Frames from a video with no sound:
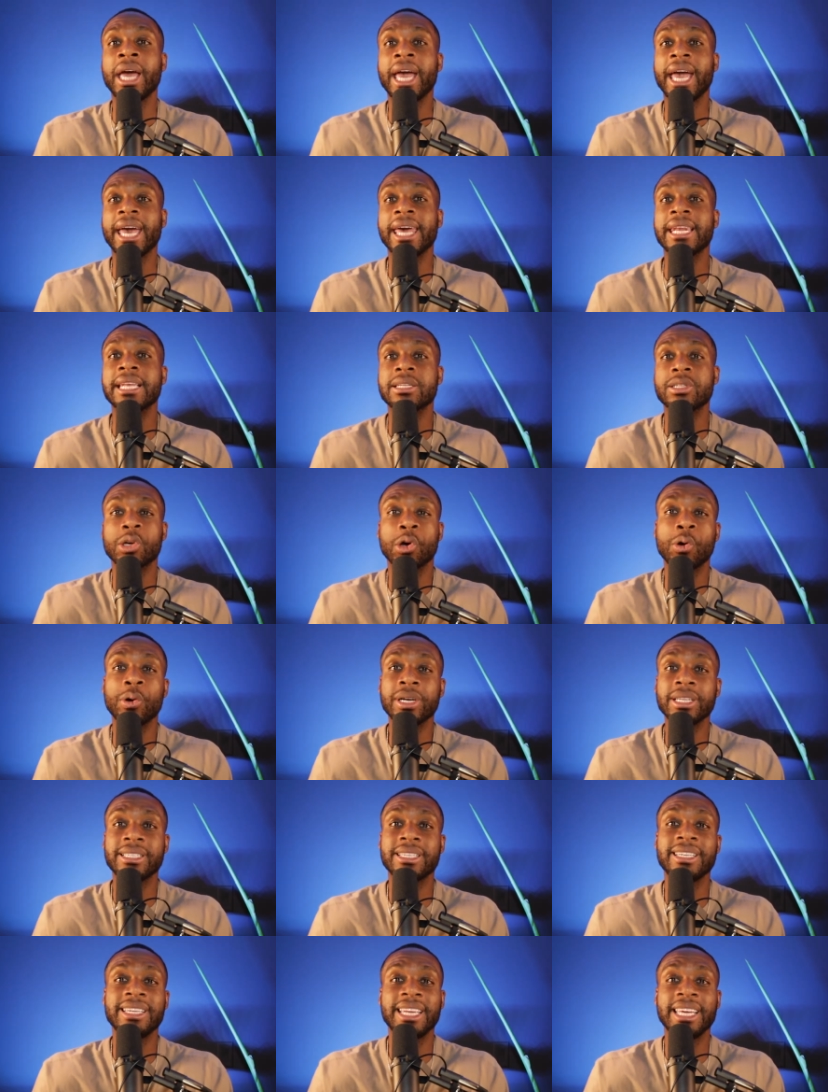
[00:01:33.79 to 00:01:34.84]
And it's going
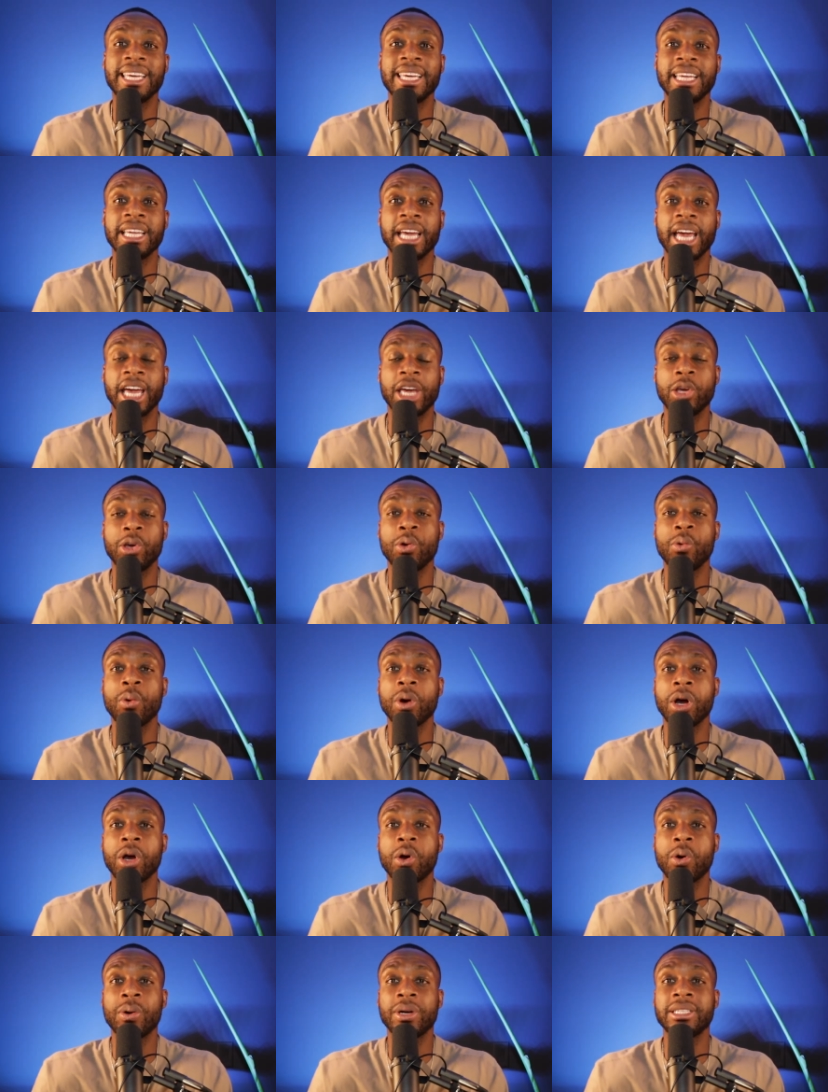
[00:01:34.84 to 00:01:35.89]
to need, and you are
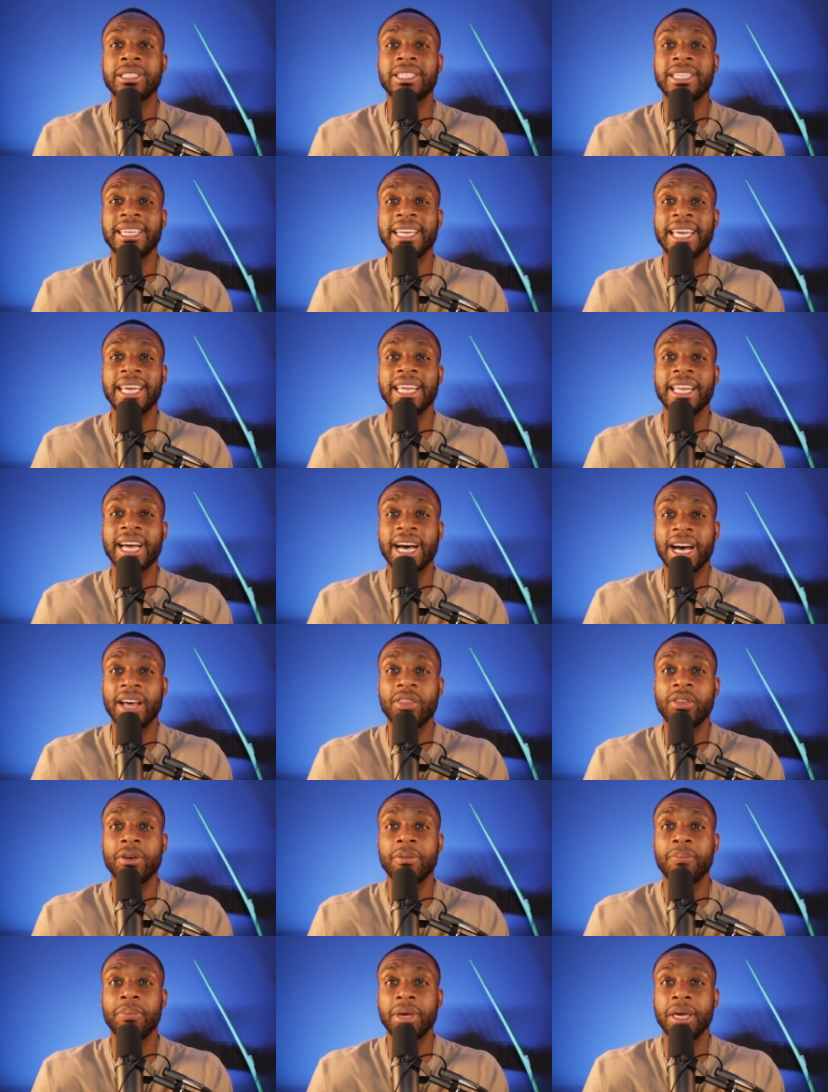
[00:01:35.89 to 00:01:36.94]
going to need
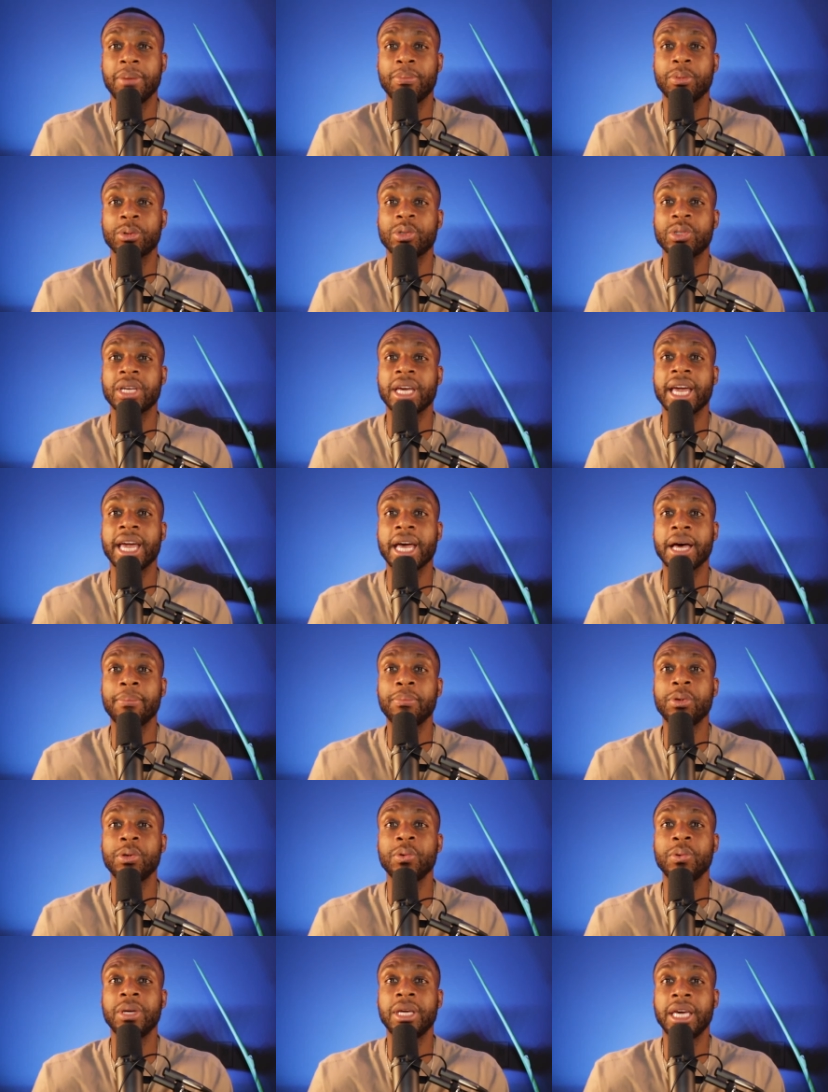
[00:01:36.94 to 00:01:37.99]
other people to help
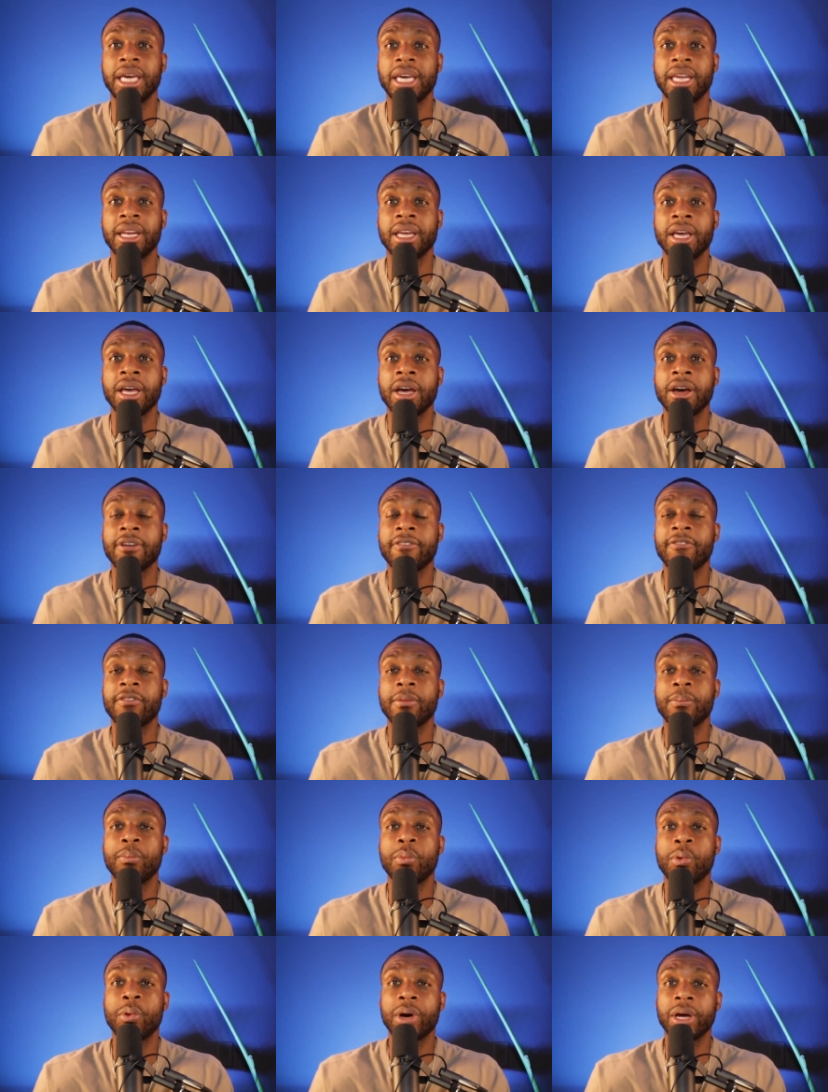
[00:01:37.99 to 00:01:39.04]
you get from
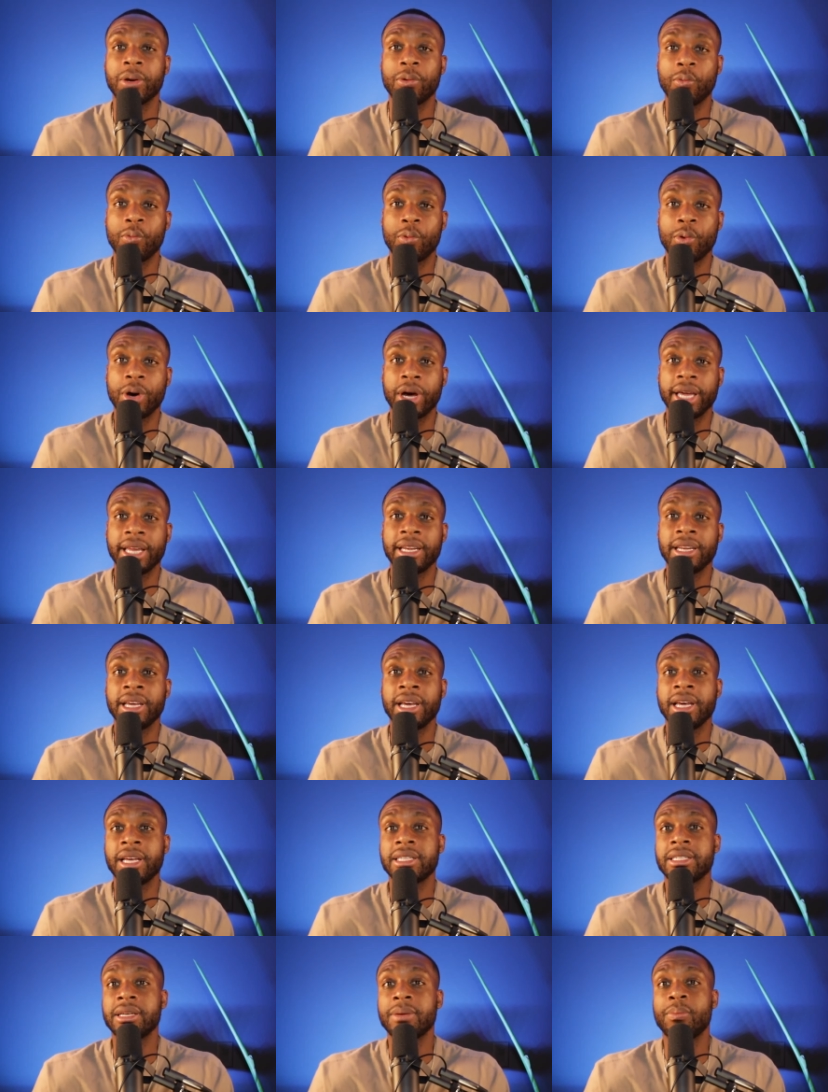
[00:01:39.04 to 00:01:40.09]
point one
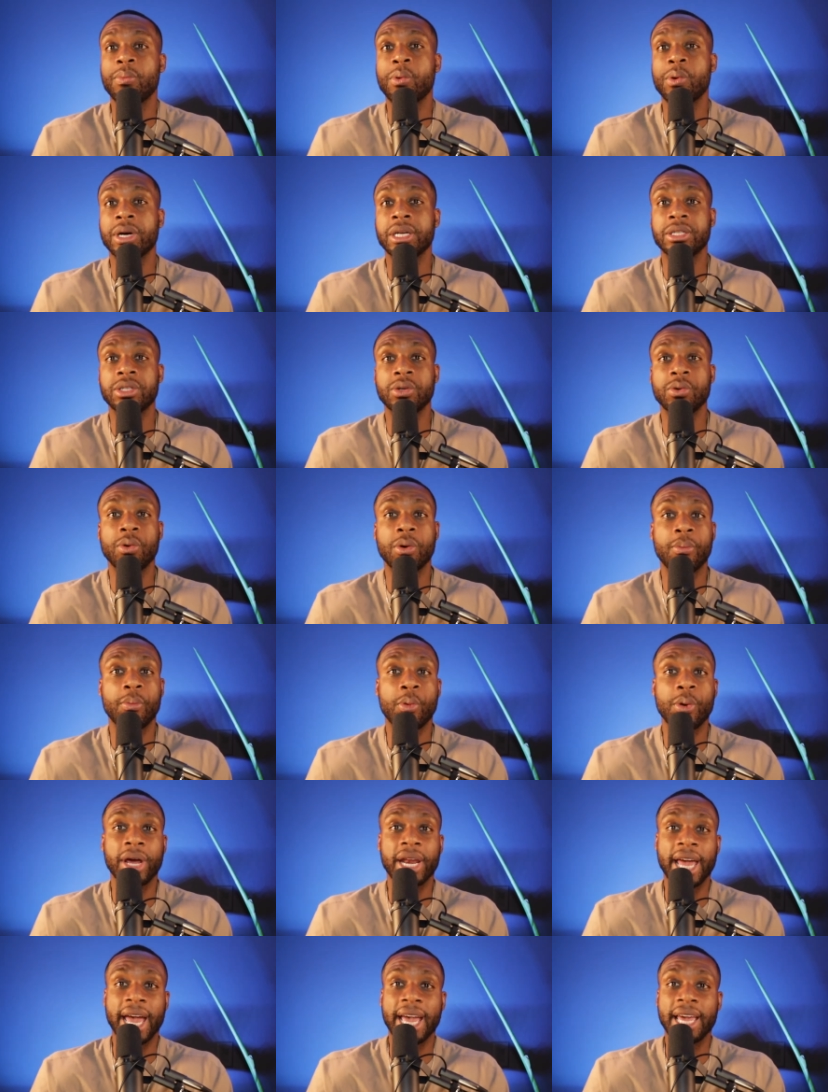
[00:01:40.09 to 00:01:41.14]
to point two or
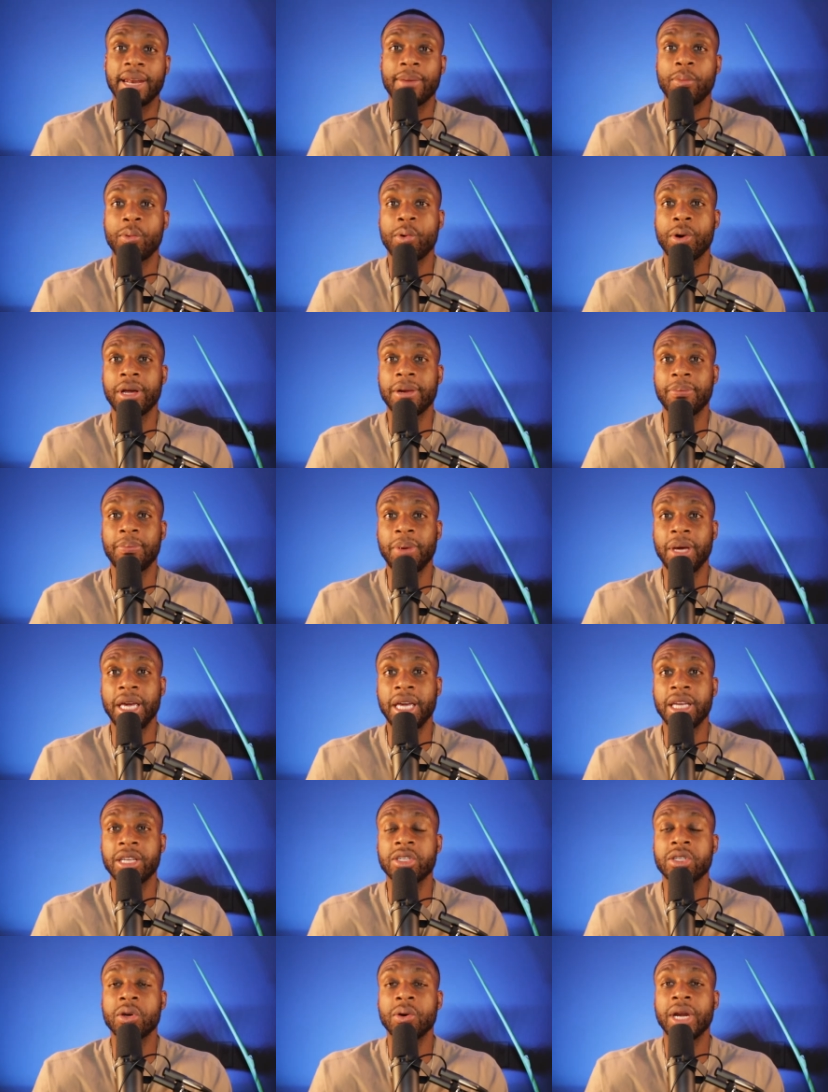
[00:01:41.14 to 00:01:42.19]
point A to point
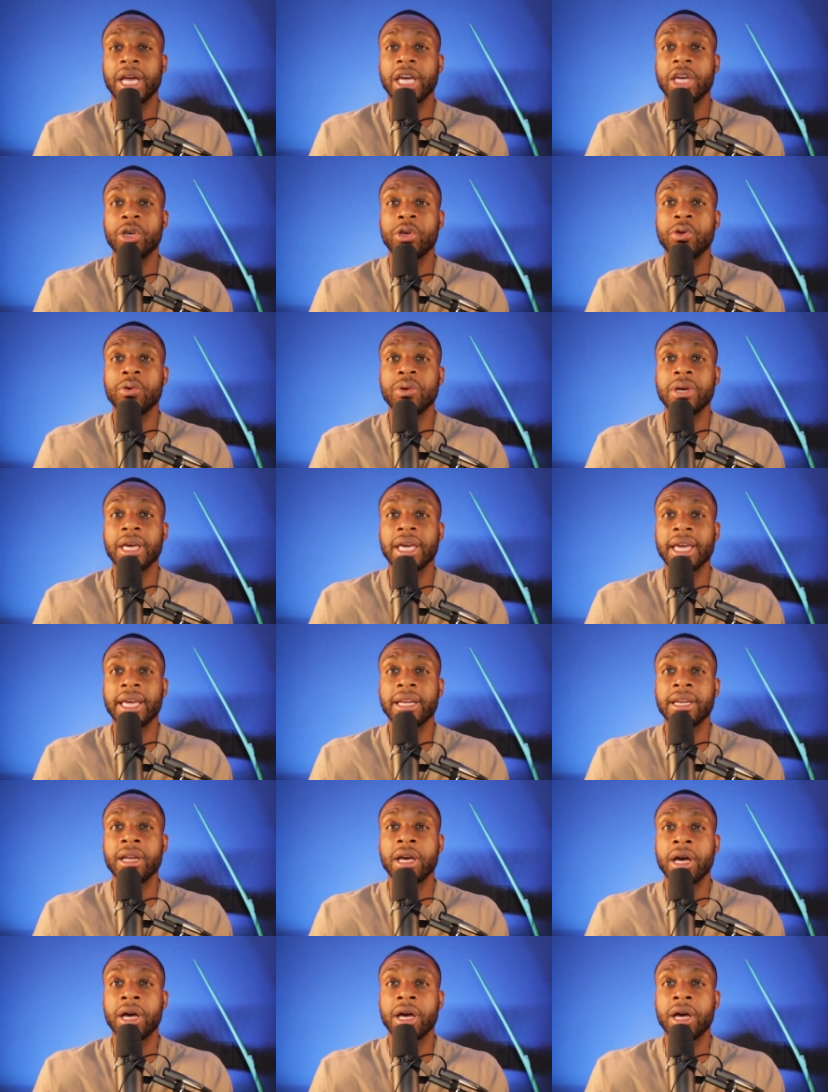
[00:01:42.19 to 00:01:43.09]
B so that you can